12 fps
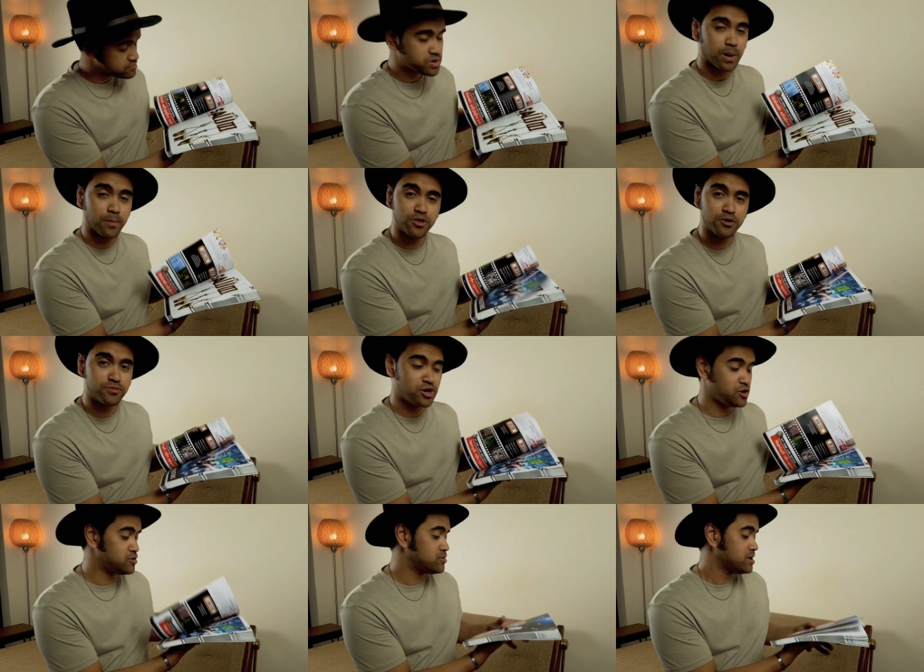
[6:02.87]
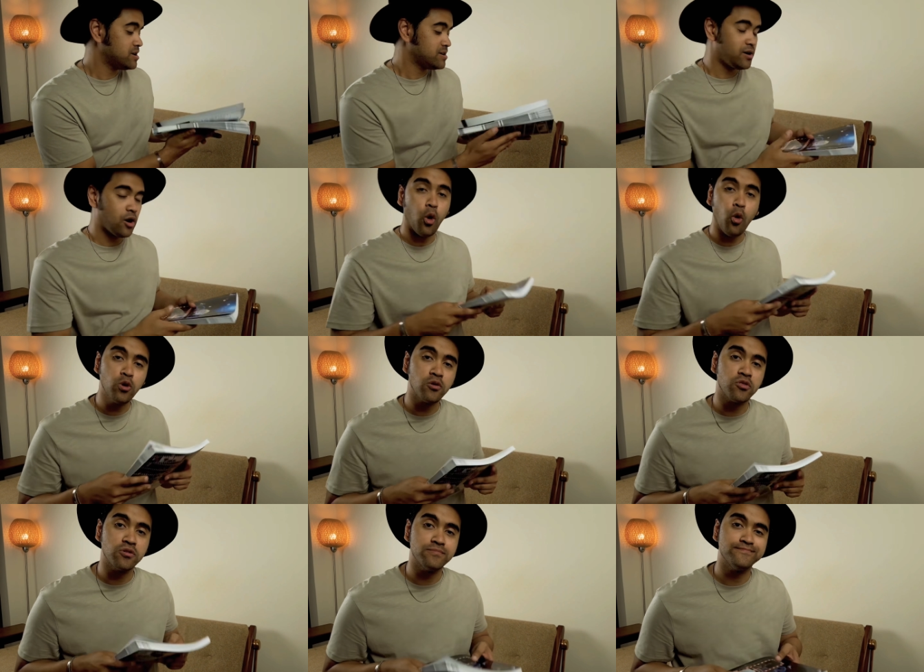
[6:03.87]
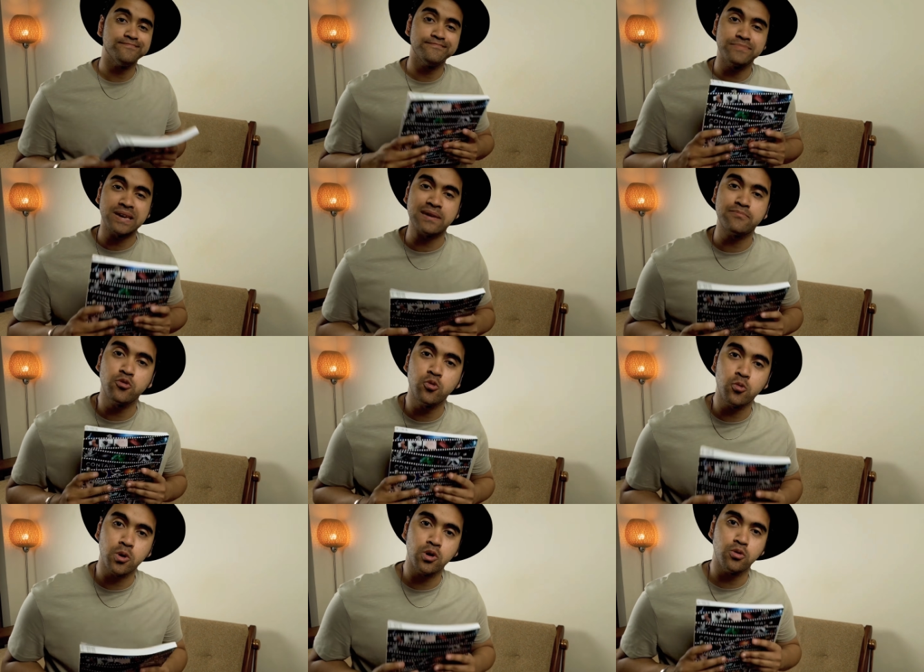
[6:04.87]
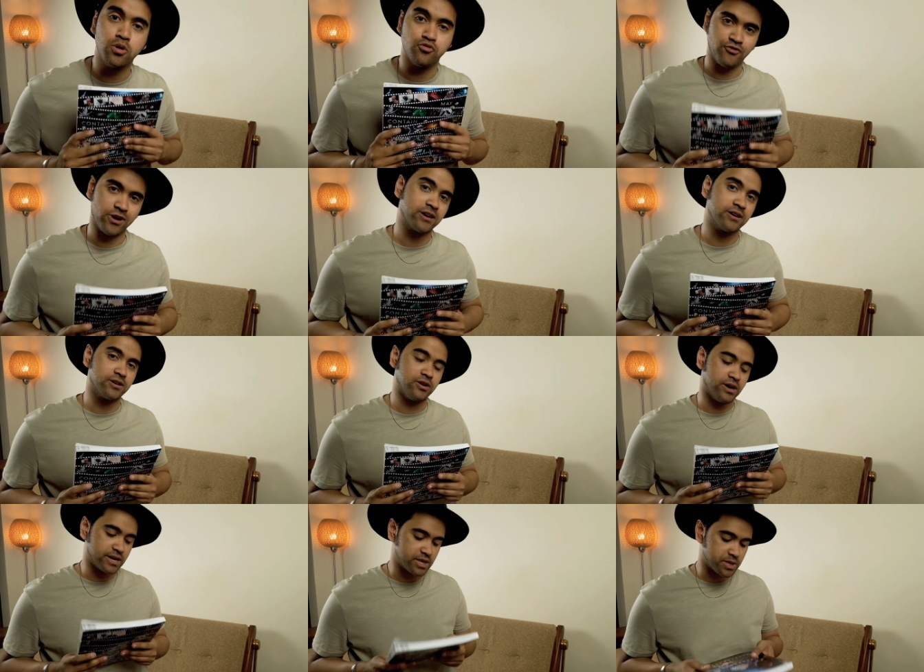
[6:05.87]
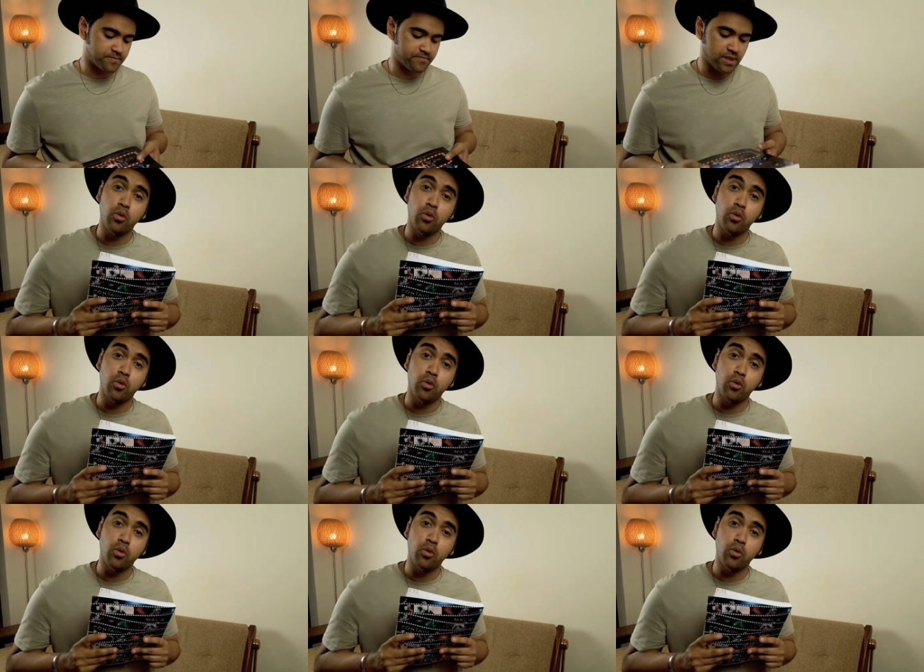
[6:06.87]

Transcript: some of them new, all of them people will recognise.